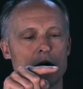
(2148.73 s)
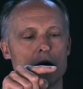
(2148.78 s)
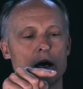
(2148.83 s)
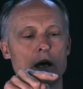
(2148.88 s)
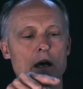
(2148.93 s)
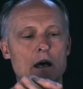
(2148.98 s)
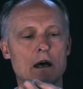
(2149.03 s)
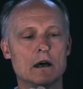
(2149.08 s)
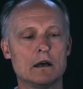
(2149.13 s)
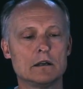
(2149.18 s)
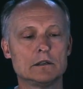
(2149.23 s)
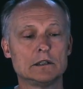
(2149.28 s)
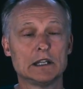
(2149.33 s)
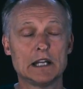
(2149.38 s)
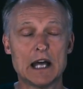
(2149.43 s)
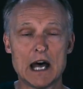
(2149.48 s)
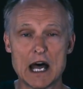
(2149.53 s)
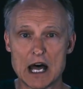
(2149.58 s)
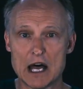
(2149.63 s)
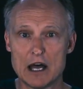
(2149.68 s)
a
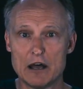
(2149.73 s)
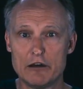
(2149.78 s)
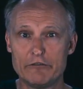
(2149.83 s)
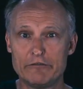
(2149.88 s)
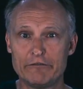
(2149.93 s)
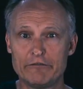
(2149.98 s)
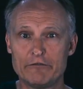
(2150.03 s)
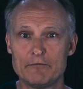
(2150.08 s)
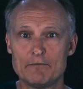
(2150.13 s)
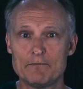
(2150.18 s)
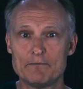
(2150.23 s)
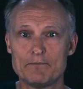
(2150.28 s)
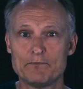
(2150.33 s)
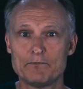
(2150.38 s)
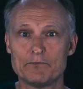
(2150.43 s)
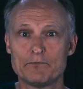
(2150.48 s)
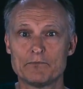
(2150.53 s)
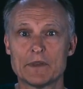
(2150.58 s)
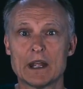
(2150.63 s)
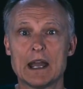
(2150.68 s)
love,
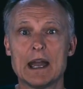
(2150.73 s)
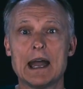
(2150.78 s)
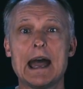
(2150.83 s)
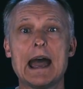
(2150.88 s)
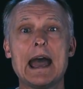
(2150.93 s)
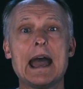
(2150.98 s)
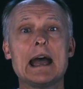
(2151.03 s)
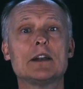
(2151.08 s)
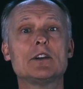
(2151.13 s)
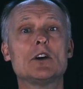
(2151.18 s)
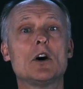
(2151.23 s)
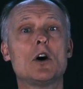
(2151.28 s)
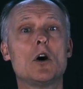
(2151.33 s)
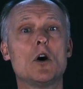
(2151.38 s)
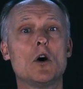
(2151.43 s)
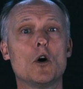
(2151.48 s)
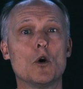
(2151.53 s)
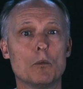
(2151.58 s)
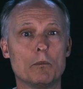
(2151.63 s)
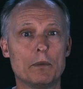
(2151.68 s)
and a
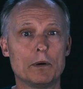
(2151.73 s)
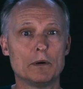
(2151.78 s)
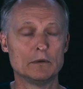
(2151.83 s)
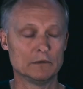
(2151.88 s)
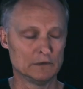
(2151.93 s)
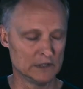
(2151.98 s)
hope.